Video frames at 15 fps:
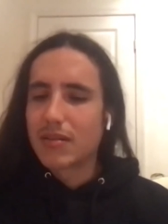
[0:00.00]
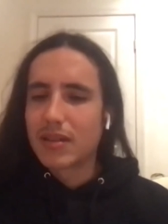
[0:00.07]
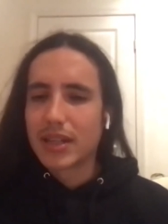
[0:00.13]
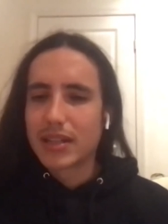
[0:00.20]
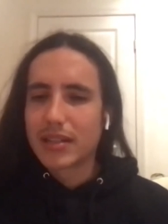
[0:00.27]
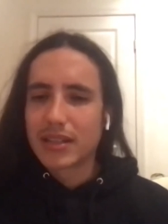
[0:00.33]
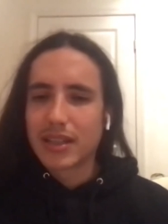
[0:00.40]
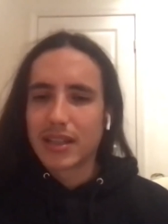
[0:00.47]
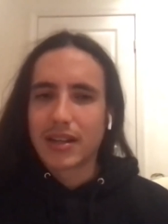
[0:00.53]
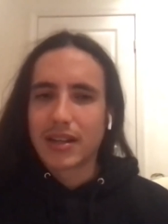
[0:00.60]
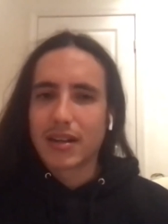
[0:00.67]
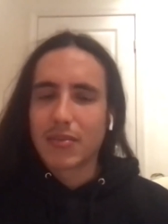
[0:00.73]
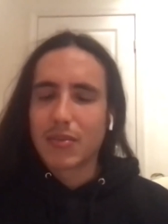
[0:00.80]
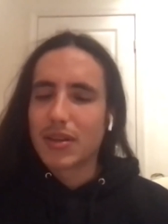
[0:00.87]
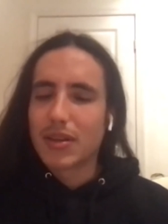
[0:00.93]
mom like
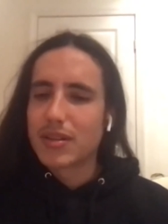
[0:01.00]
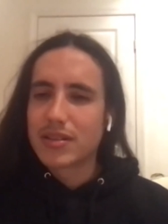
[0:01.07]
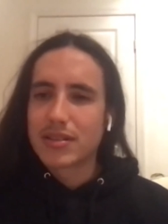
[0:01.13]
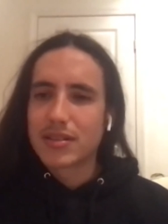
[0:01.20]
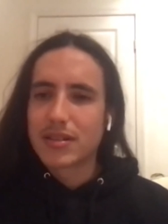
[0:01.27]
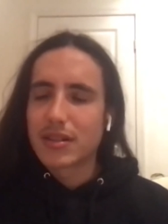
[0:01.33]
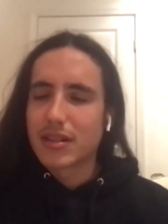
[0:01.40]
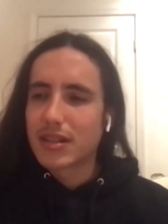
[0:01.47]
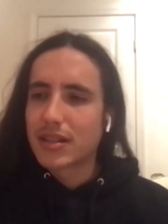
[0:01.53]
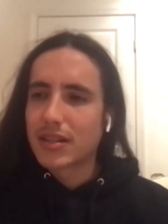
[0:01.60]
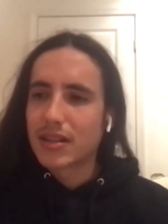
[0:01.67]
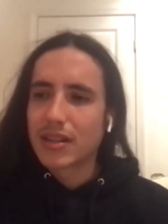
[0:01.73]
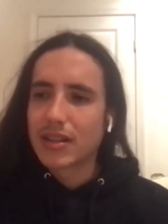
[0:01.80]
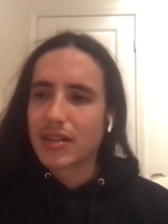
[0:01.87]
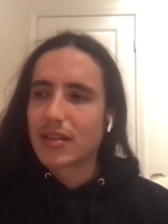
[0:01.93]
yeah our mothers
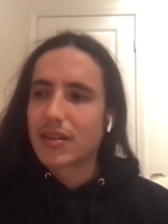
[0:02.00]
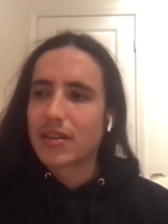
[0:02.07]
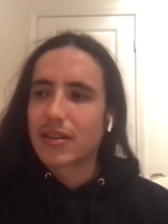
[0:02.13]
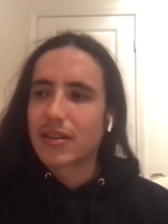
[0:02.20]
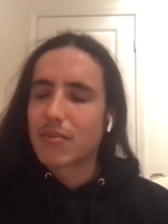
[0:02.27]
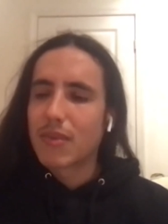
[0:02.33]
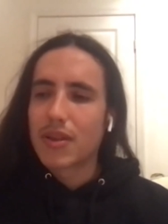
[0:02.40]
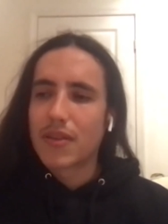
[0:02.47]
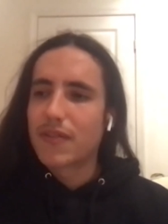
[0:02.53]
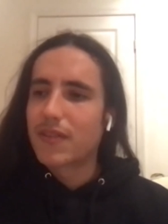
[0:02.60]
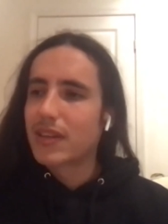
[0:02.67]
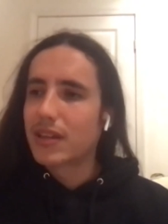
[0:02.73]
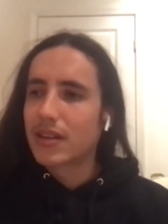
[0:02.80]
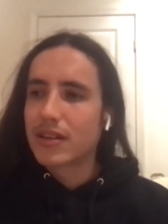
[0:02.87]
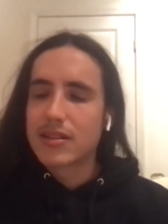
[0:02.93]
and and mother
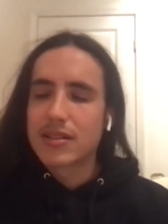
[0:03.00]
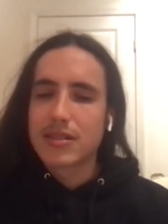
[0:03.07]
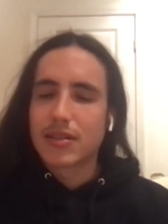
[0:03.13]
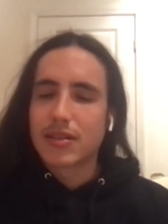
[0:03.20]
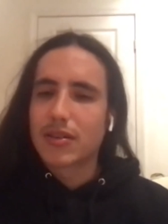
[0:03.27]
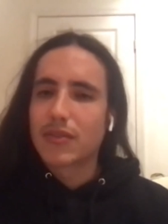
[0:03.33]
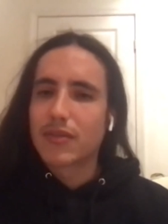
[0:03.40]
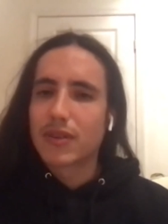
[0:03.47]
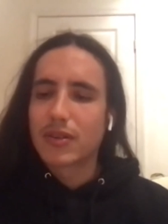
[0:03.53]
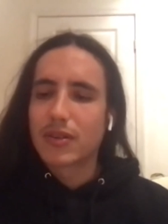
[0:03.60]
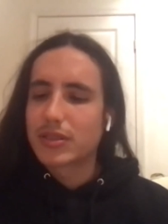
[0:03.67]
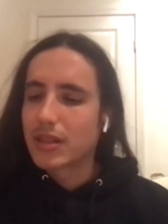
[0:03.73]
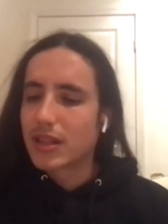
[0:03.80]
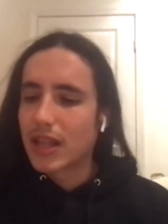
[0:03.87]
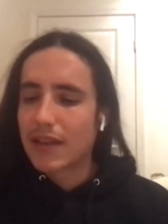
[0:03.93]
figures you know
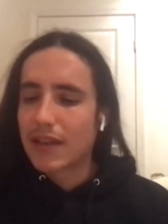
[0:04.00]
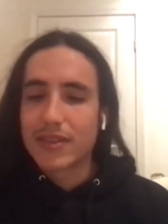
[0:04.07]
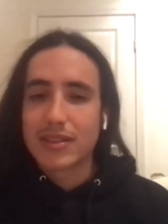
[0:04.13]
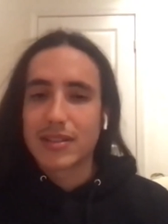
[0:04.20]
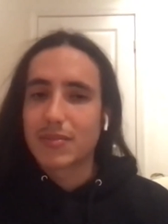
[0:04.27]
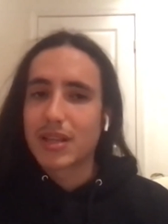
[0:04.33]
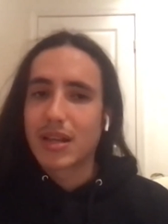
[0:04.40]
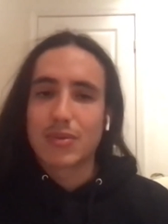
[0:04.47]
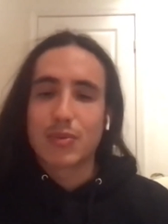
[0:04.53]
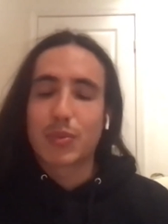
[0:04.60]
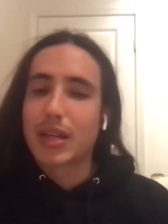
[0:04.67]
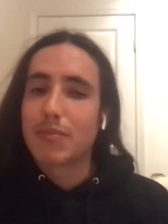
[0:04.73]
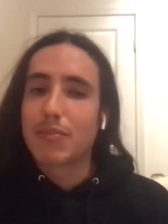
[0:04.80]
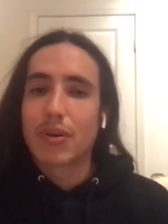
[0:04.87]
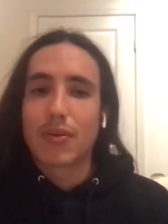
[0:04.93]
folks in our life that sometimes
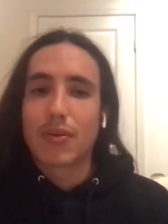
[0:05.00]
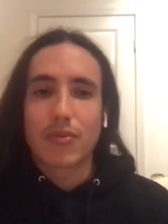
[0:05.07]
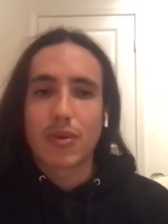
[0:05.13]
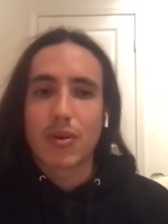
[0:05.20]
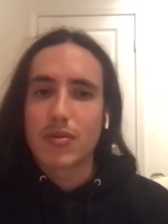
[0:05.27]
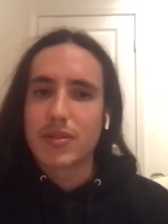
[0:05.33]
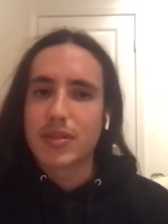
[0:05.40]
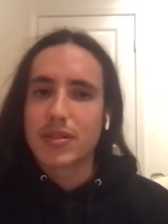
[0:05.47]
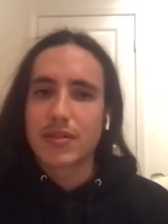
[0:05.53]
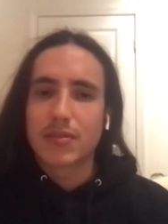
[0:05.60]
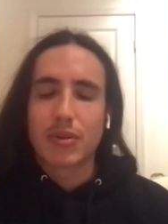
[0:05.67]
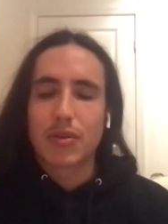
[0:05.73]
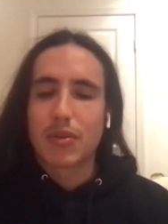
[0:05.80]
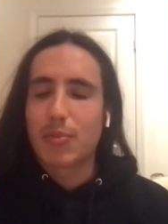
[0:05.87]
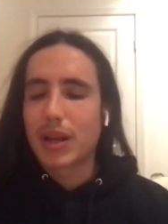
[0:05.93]
play both roles
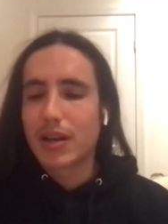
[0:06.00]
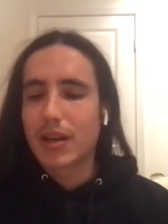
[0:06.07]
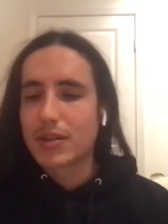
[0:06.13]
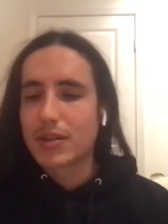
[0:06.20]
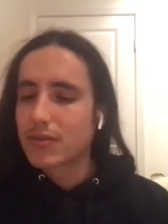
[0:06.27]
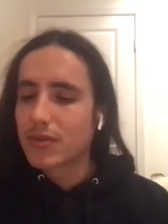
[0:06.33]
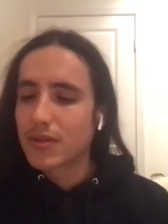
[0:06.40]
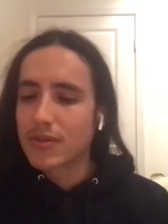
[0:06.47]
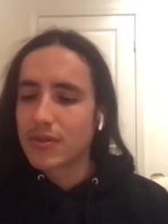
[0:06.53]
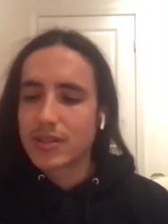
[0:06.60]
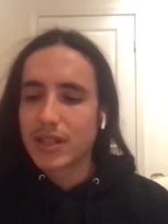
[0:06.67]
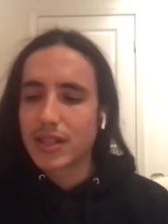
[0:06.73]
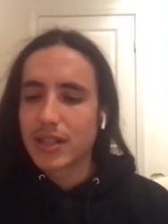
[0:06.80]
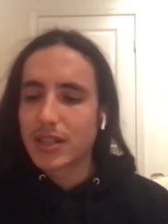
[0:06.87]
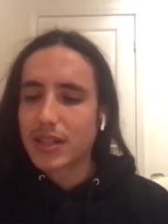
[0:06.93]
both parental
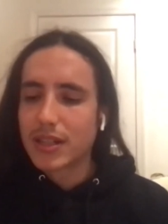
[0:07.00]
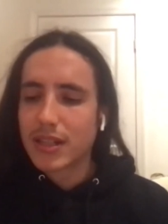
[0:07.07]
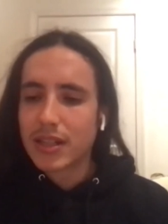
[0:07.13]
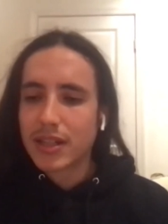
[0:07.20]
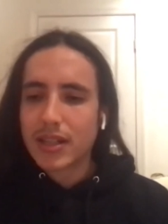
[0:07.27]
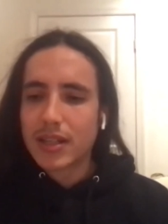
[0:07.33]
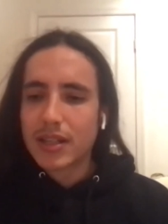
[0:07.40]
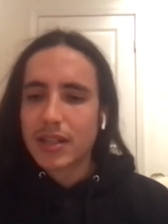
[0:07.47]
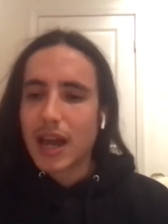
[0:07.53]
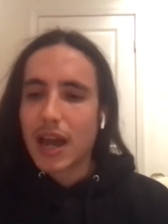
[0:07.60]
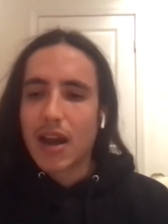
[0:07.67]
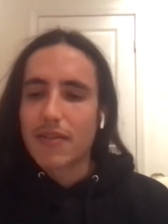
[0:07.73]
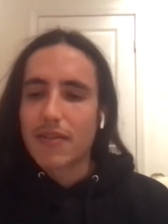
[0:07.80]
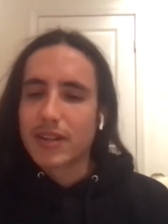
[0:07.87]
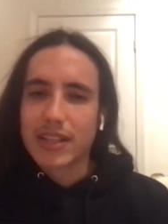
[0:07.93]
roles like
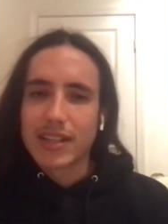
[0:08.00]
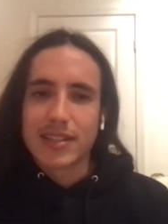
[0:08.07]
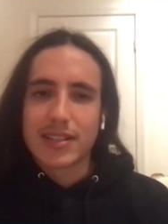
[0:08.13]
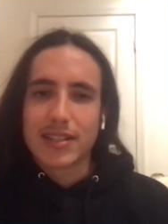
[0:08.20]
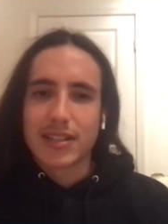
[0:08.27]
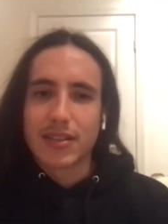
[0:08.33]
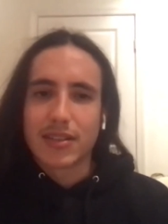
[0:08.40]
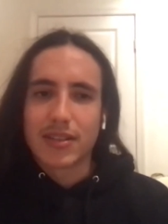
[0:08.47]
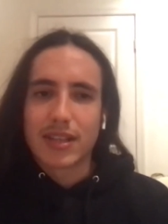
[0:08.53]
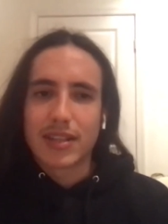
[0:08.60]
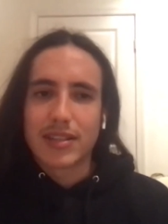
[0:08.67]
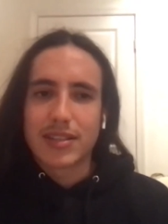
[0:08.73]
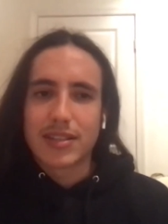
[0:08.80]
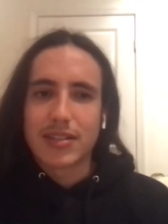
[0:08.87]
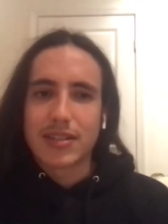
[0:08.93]
however it is you know
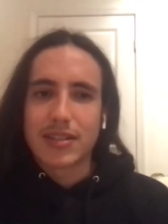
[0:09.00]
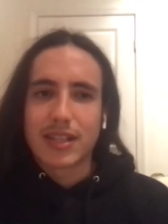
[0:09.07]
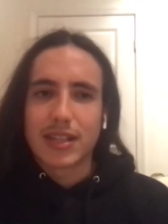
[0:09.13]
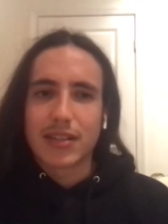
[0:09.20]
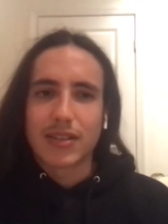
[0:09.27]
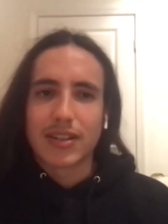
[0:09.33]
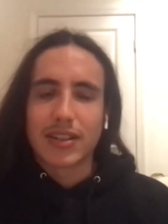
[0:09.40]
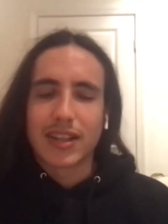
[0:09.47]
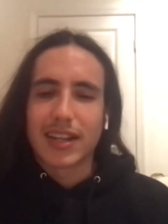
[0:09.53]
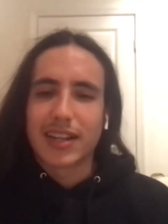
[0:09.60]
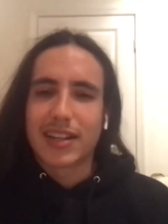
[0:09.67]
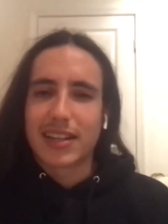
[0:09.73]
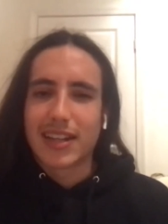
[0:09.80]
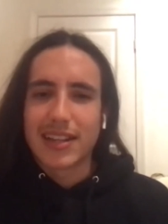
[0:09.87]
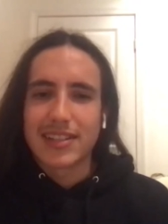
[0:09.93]
that's such a sacred
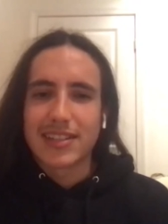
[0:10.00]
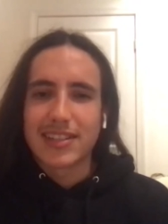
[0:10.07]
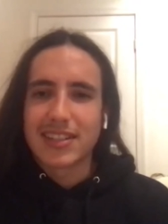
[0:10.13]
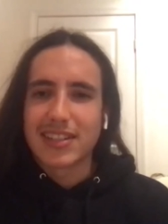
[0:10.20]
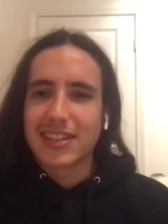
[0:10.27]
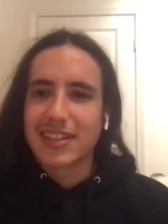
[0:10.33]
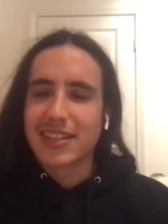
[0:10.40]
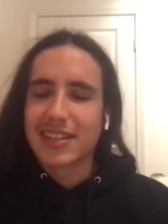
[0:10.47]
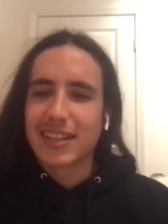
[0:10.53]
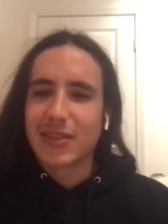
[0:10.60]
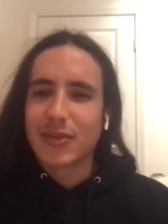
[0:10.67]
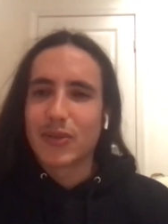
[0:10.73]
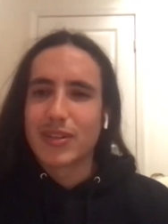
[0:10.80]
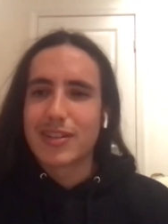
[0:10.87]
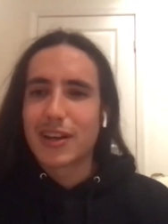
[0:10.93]
like connection and
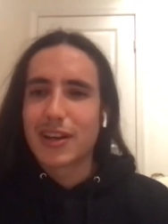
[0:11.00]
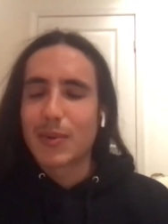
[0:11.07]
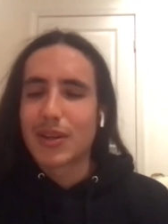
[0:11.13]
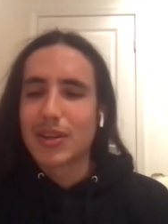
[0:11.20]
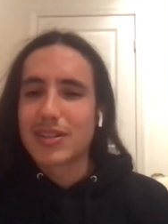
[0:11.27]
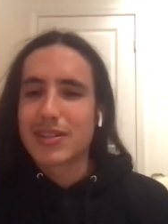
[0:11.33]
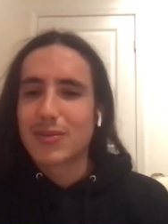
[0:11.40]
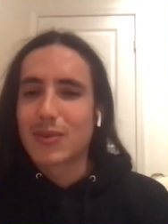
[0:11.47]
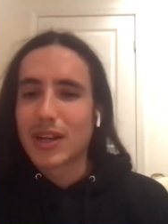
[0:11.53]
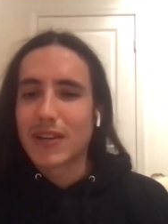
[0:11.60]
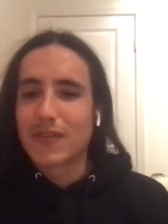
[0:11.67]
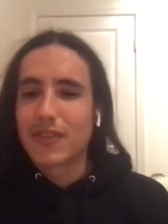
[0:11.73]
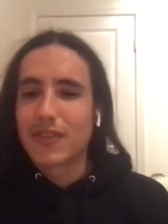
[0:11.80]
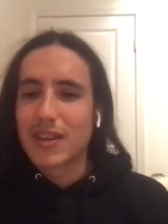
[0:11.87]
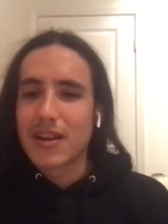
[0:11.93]
and when we talk about this
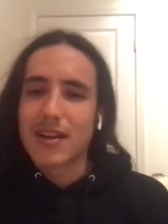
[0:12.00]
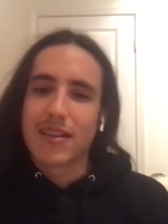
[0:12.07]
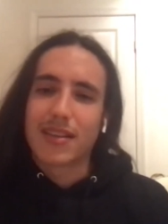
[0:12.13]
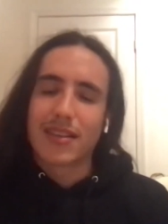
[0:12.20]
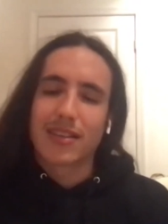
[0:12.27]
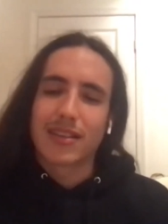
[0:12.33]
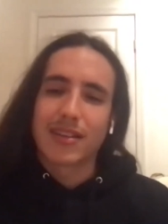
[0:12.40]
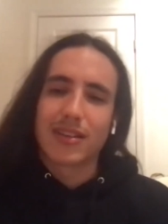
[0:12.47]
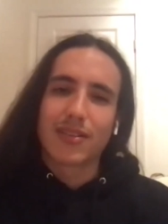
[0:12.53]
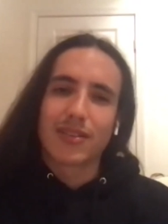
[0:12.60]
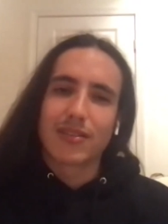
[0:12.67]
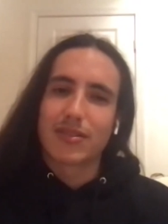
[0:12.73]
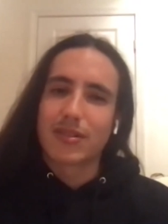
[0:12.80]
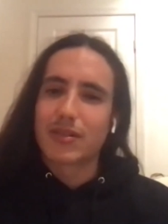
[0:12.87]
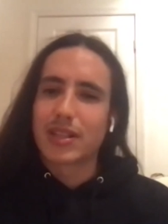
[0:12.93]
work for the earth you know
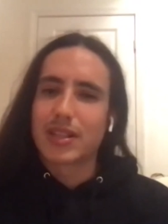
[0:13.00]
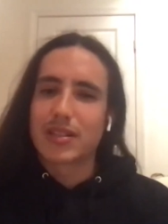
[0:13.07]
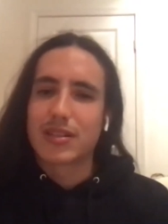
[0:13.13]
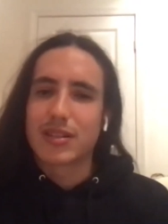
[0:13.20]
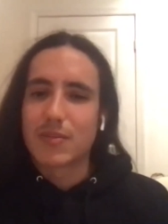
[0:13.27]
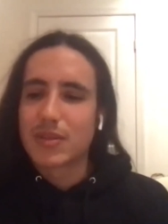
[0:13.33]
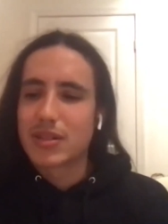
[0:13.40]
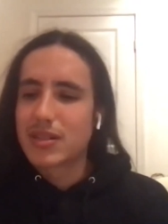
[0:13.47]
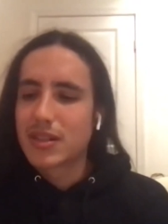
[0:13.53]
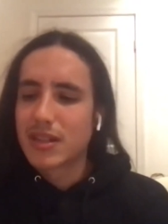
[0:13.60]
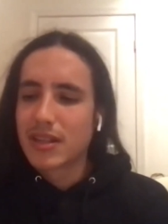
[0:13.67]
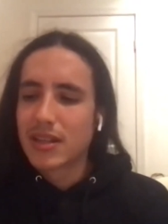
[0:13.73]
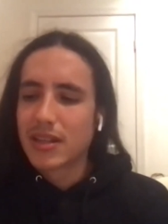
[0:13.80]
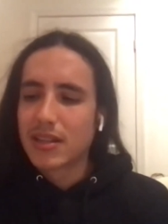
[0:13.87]
those are relationships